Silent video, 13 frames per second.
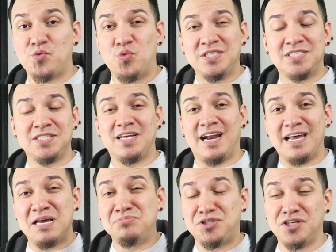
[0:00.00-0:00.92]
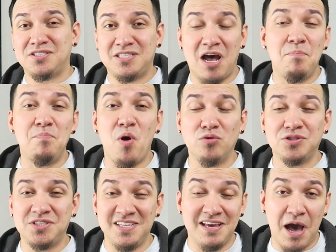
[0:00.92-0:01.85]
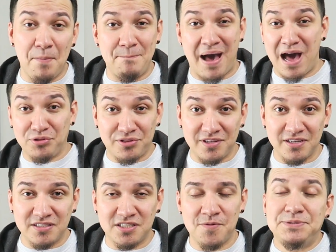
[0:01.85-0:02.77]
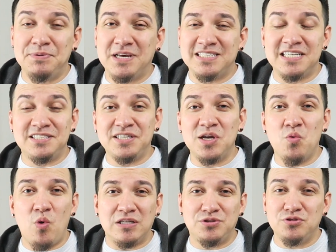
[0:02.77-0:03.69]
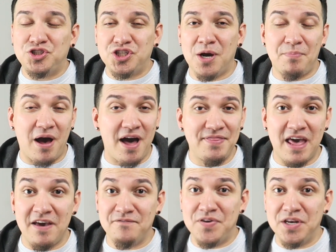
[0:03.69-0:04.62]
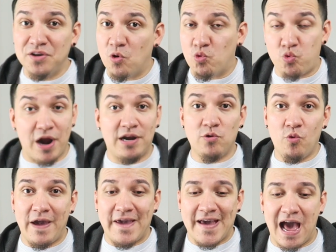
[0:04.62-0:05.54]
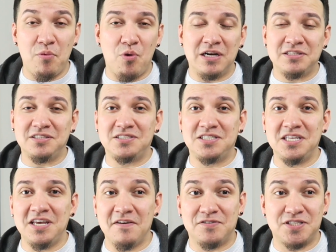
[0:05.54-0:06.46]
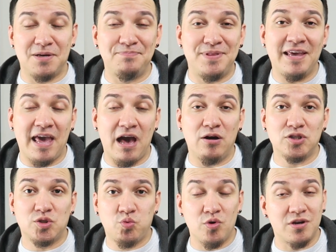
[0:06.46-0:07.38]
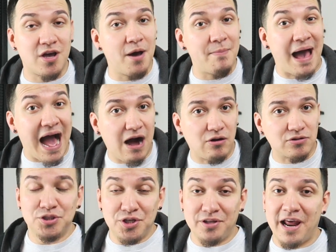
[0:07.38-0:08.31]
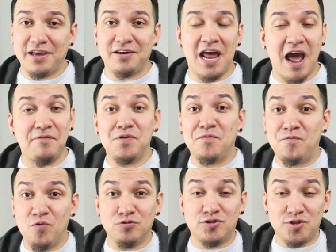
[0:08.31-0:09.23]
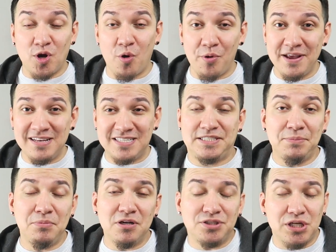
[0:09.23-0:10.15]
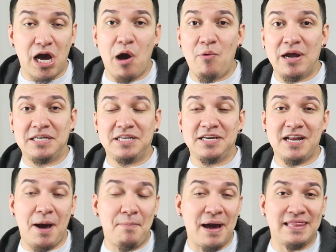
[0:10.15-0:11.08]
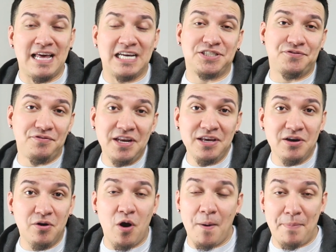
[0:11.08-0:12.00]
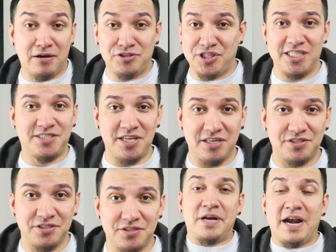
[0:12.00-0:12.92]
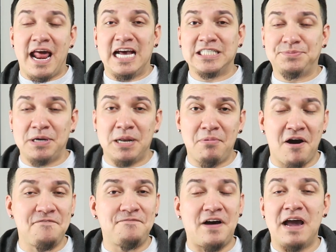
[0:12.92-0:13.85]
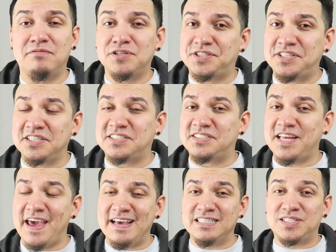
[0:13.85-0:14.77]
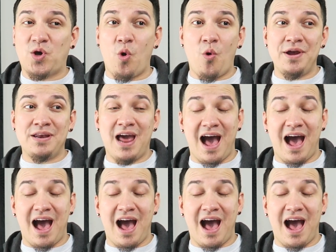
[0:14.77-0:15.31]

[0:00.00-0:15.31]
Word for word: the reason that I am just now posting about this is because I didn't want to jump on that video right away. I wanted to see if something else would come out so that I could have the full story, similar to how I did on my last video about Jaystation. But it has been about five or six days going